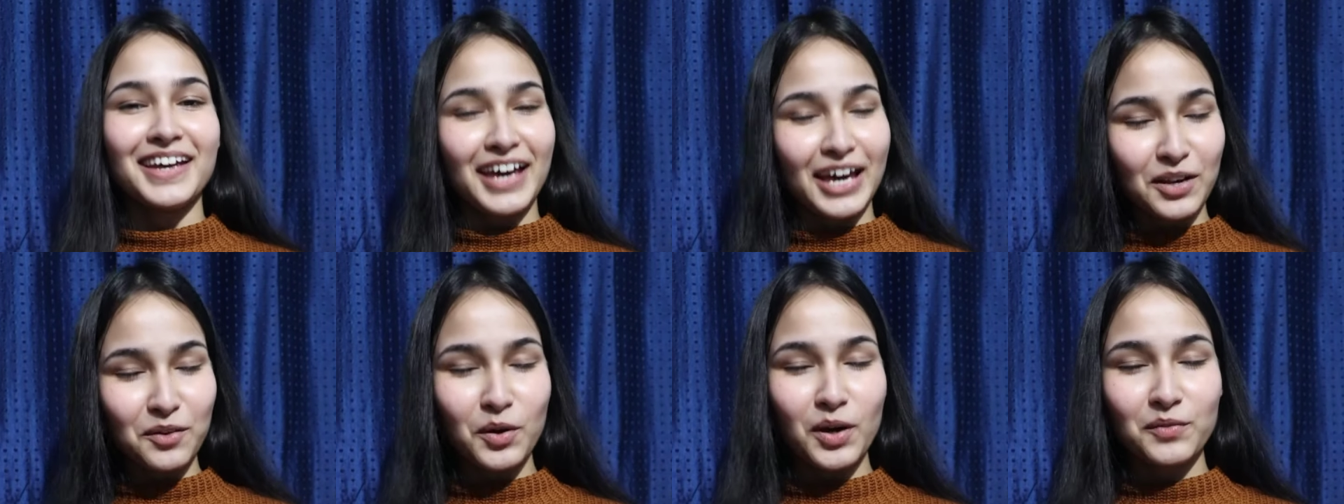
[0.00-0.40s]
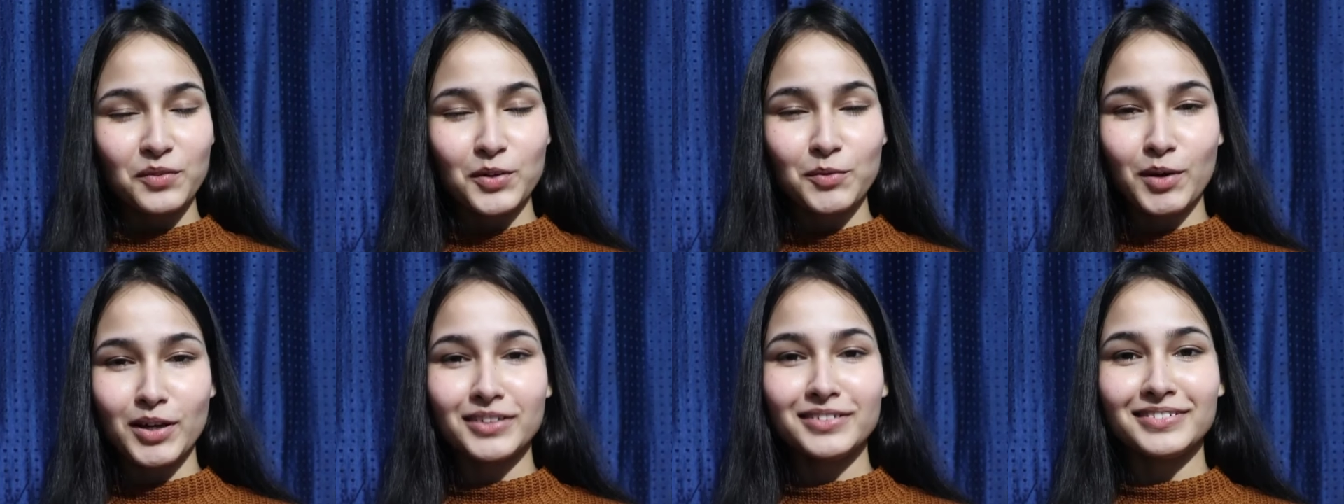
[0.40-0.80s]
Hello
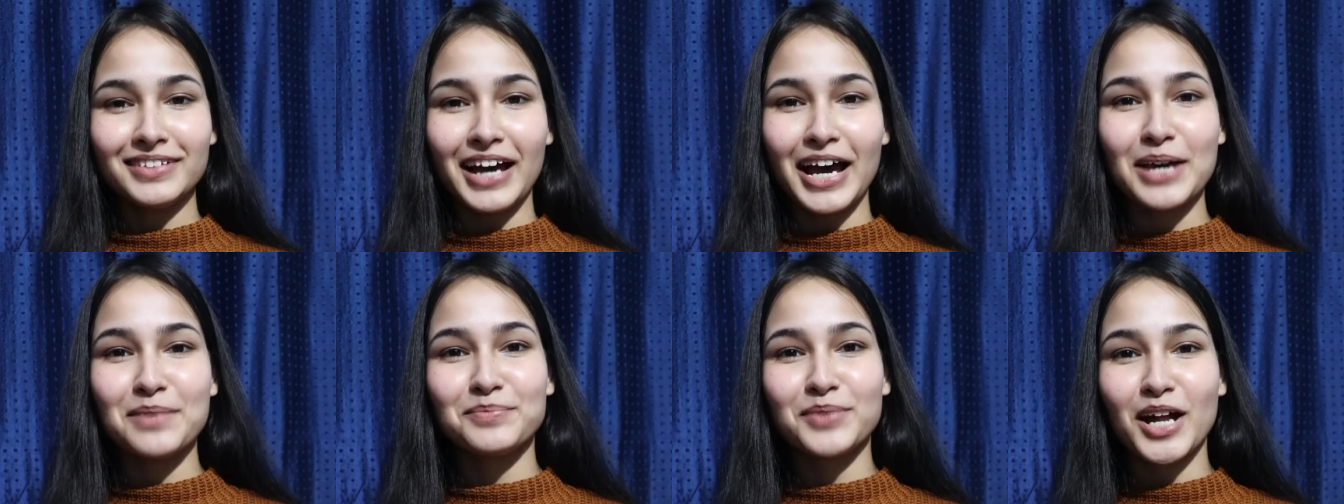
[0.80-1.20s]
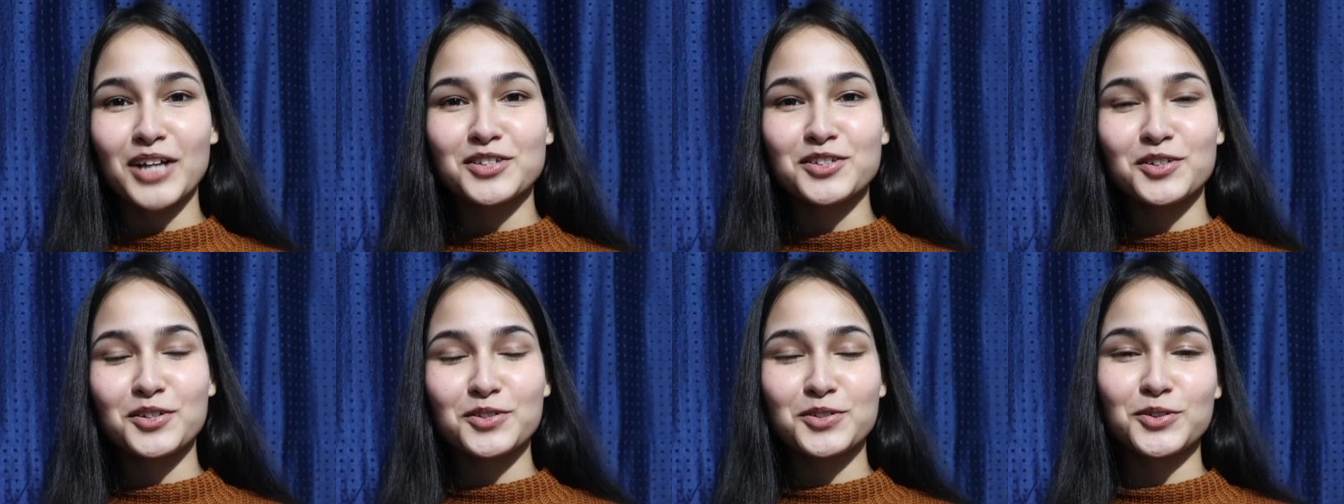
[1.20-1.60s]
everyone, I am
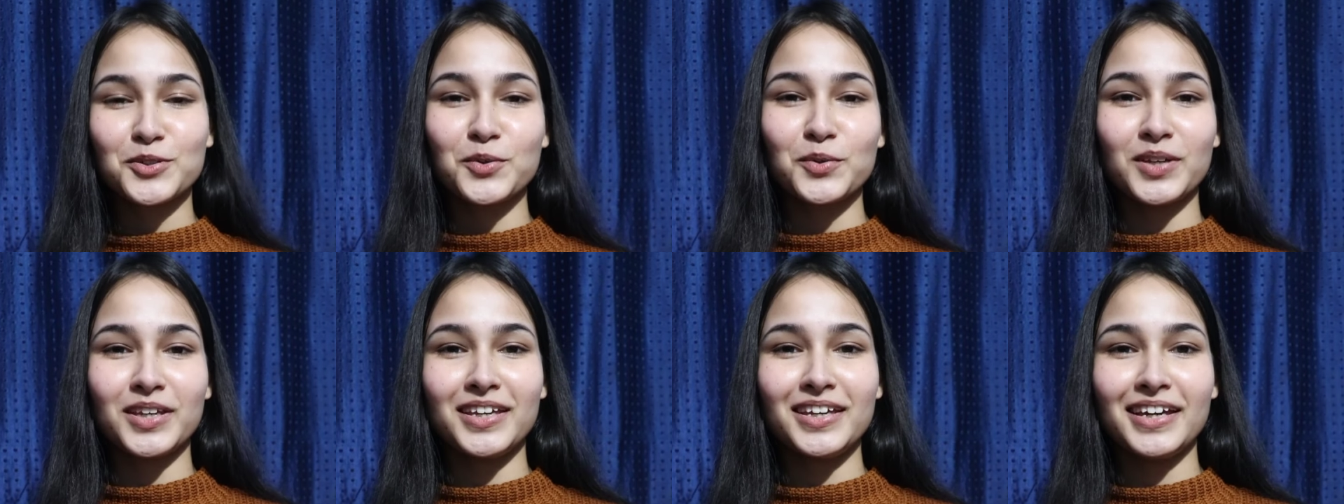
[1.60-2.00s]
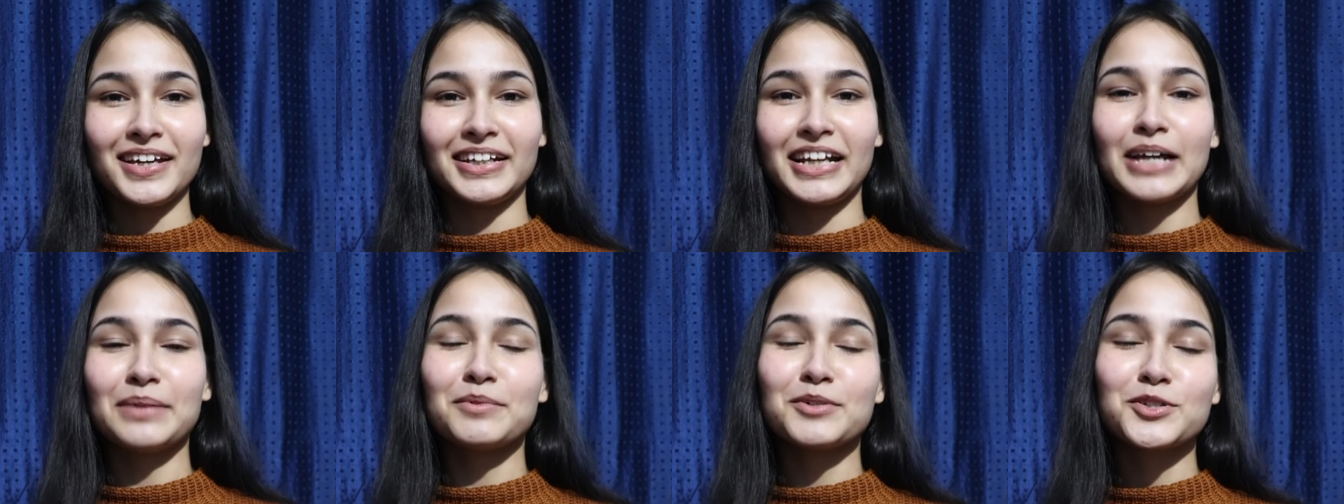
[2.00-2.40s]
Prachi Rastogi
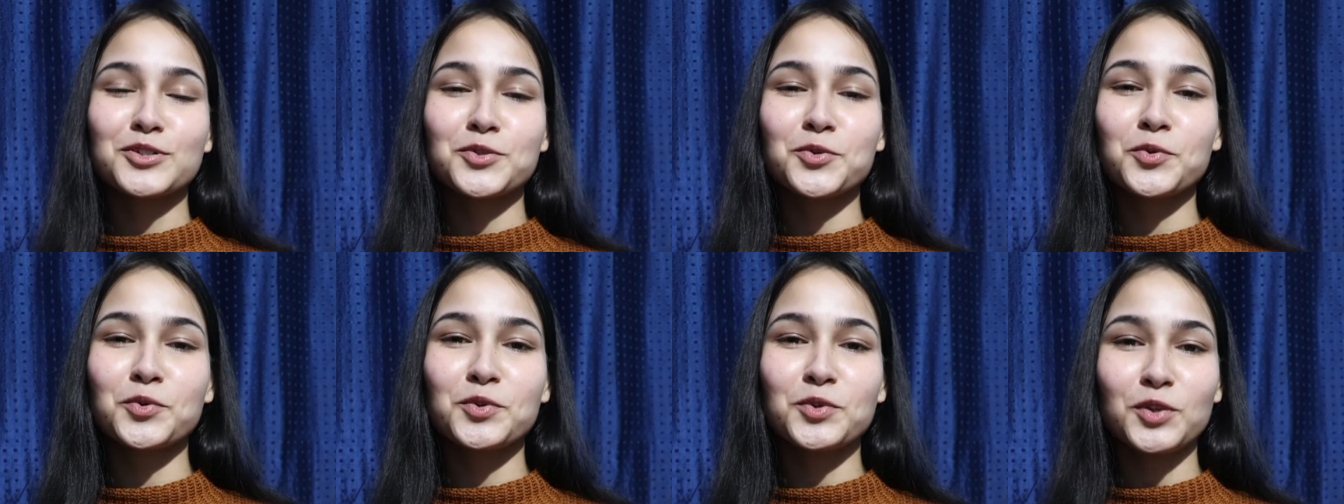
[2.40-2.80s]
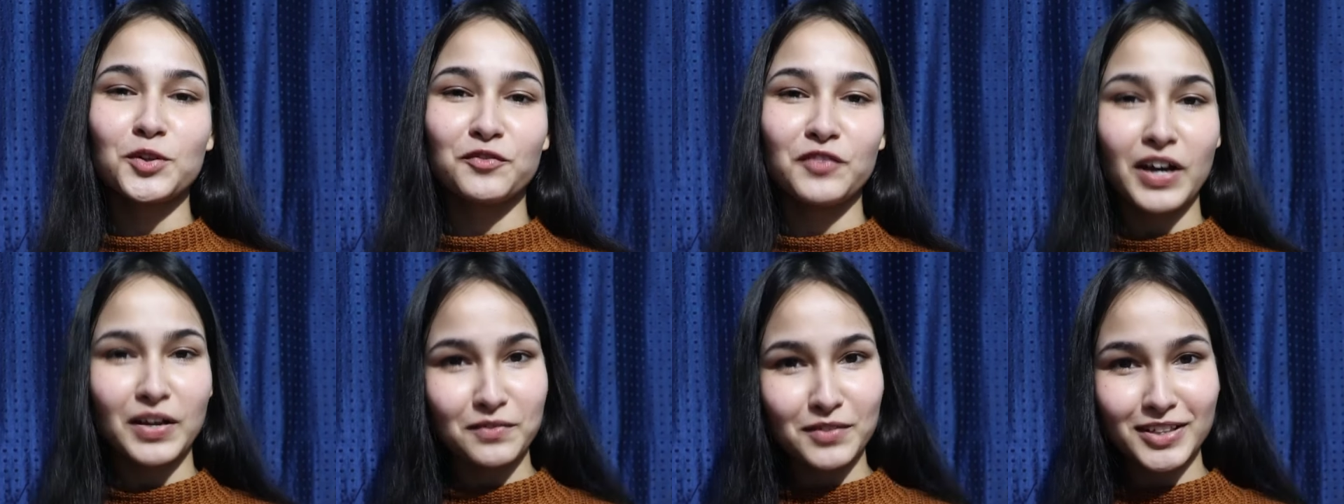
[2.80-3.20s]
and I am a student
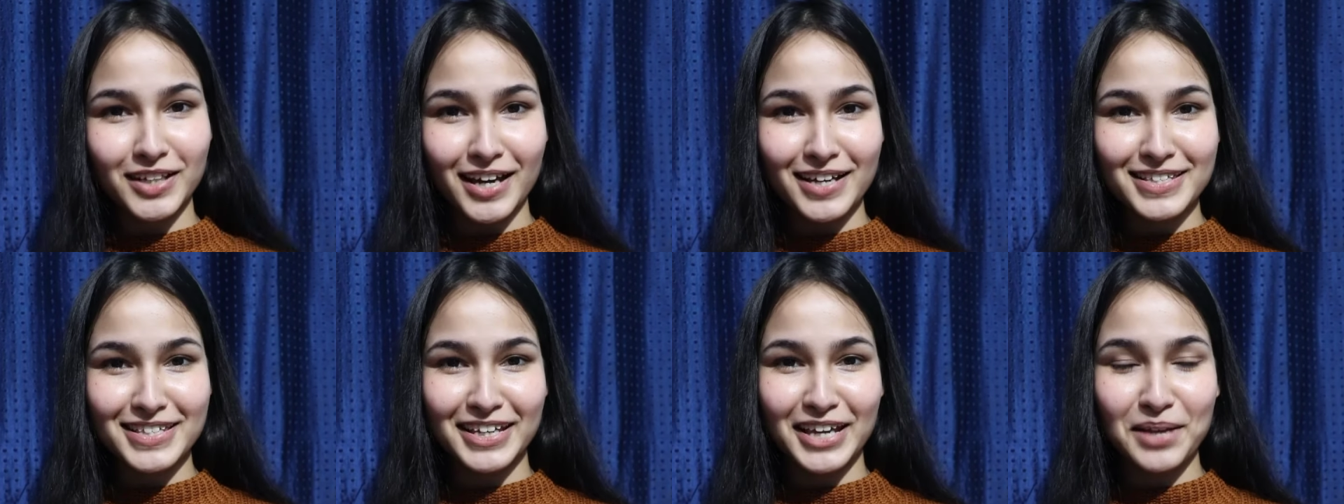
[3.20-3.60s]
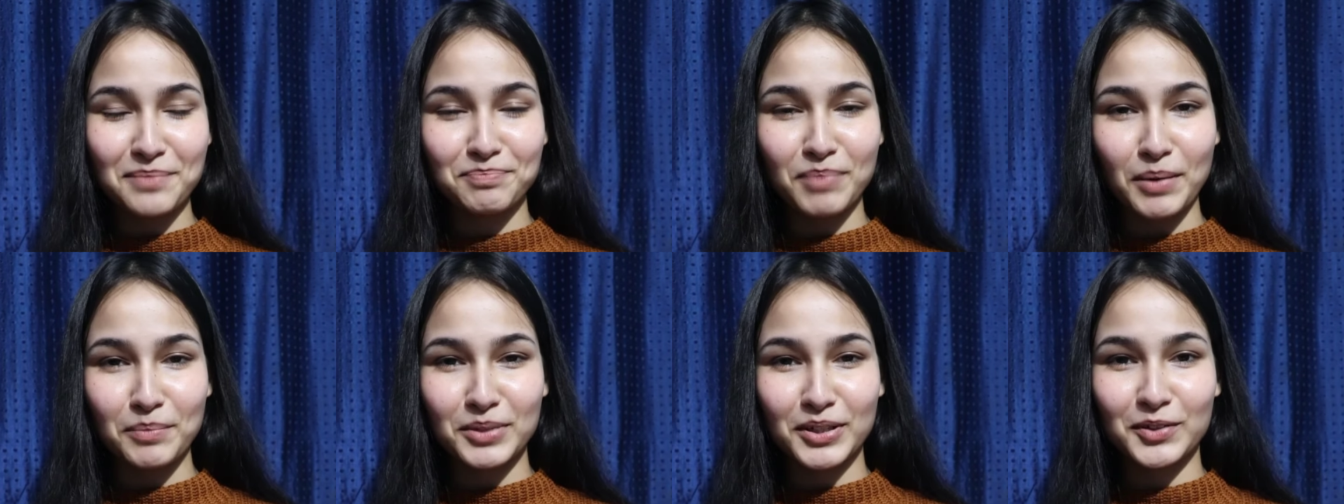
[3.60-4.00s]
of Advertising
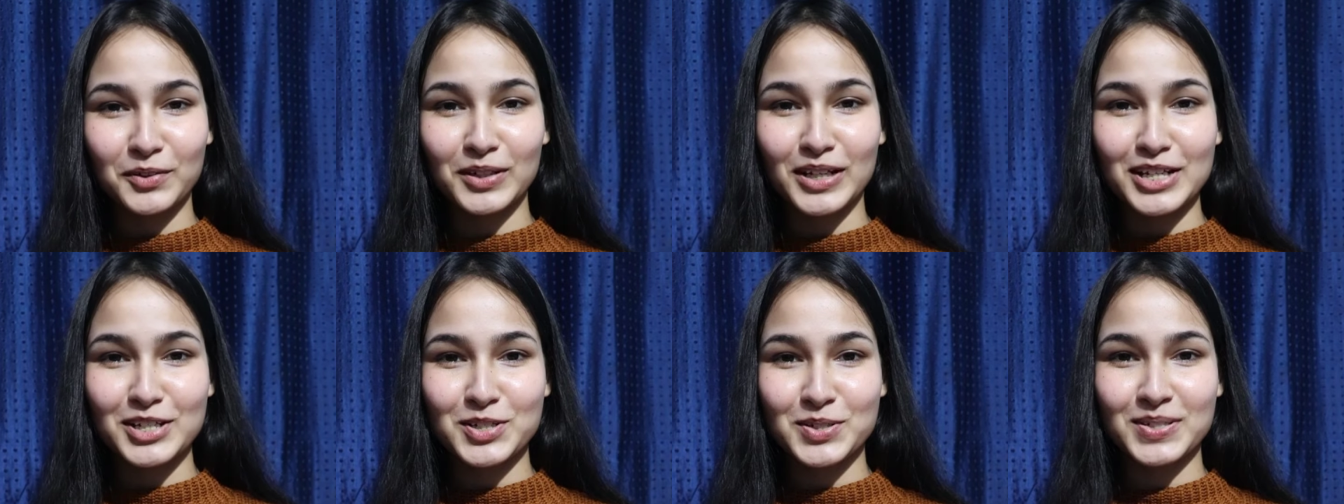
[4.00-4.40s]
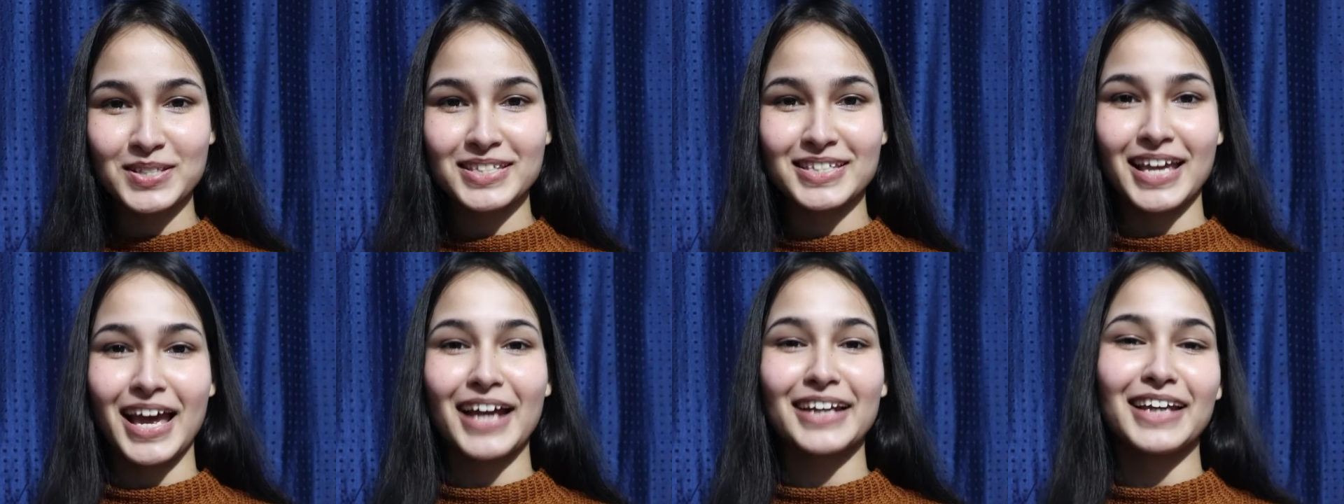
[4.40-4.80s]
and Public
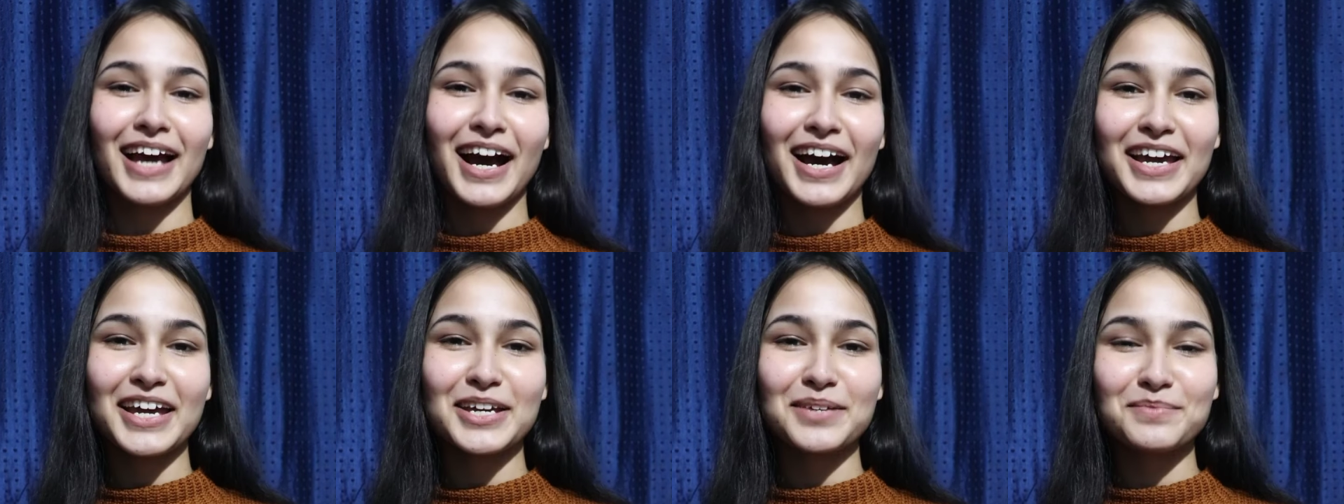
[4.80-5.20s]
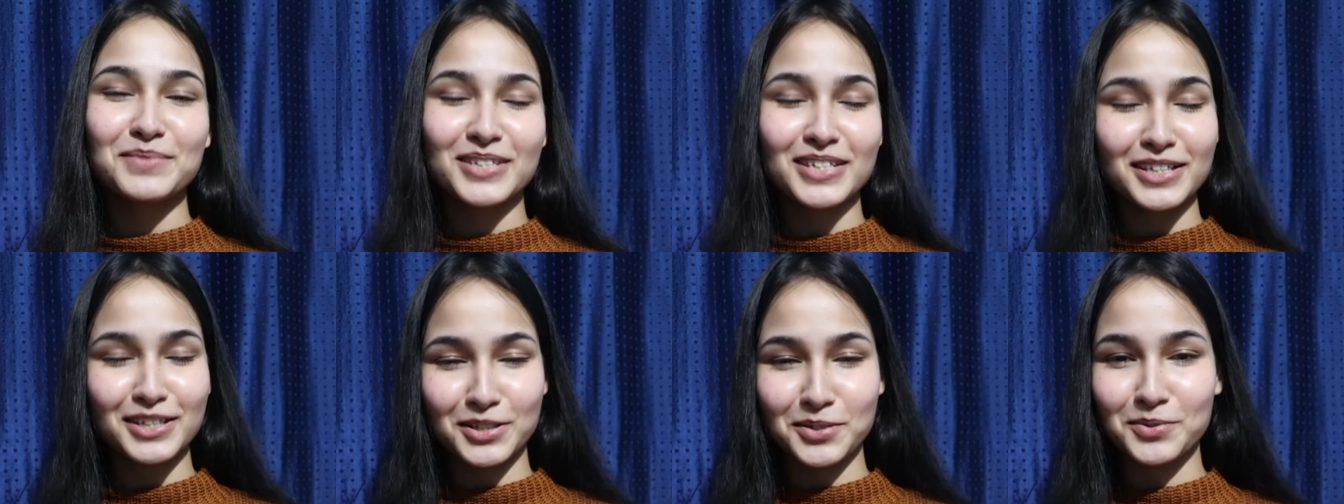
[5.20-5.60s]
Relations at
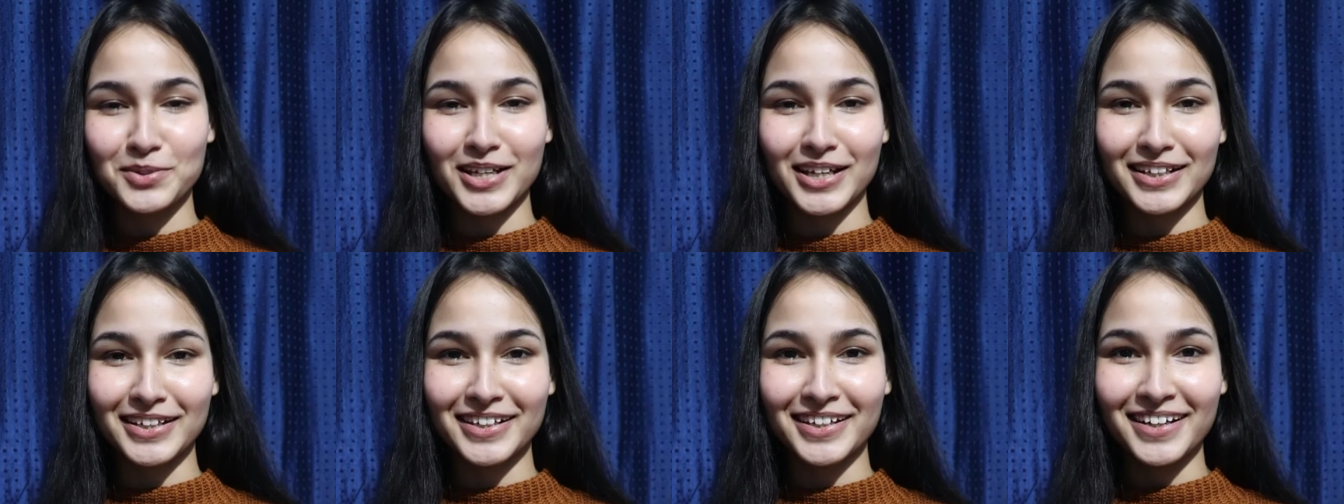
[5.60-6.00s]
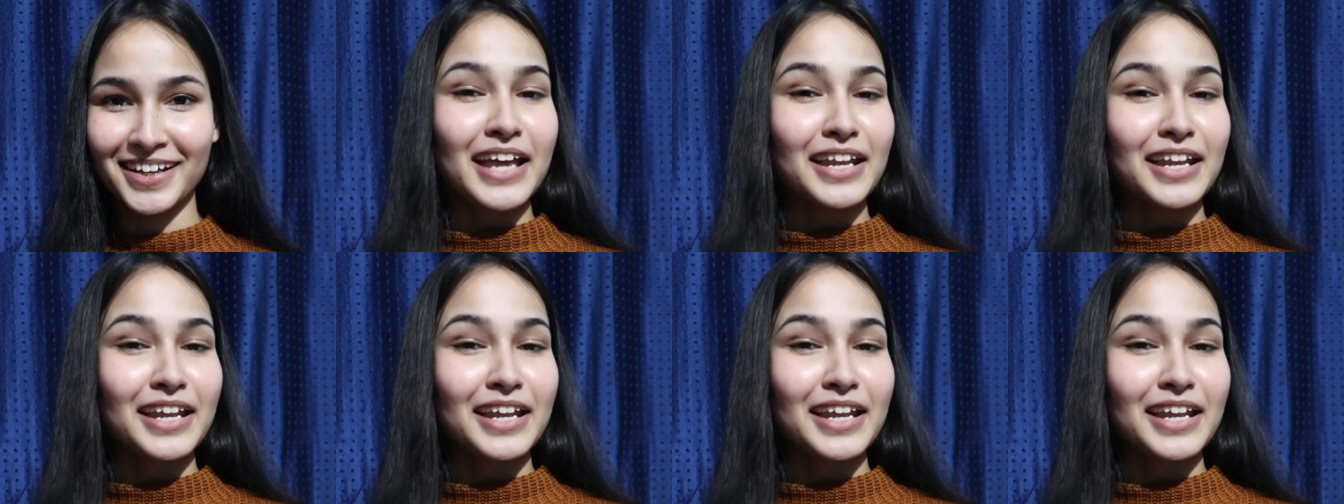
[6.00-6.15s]
IIMC New Delhi.